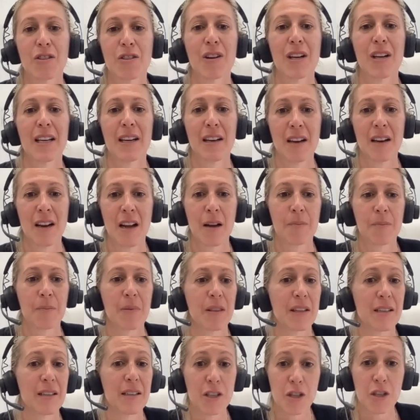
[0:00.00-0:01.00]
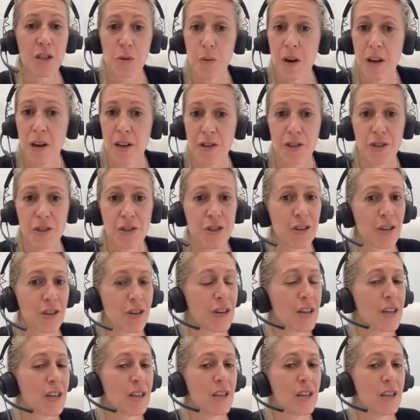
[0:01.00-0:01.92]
are heated up in the dishwasher,